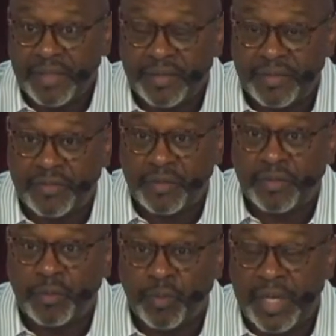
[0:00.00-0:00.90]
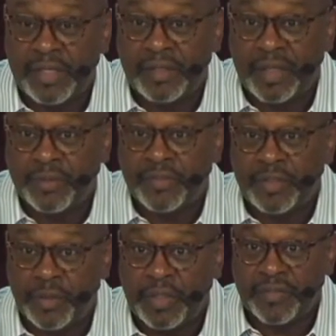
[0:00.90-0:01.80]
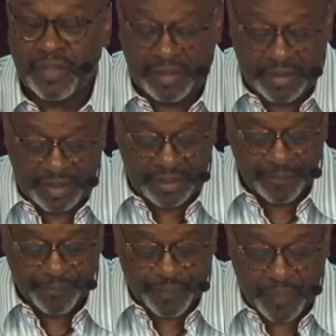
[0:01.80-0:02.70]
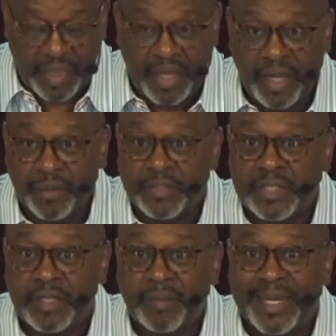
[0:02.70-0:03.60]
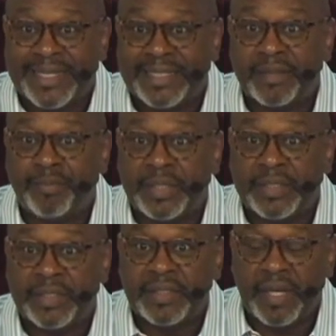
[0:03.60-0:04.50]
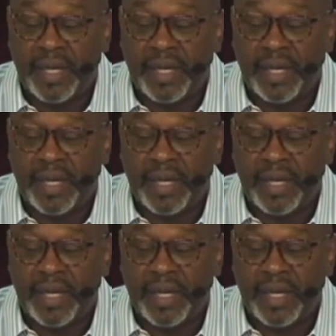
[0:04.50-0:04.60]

This is a writing that was in USA Today, and it was done by an independent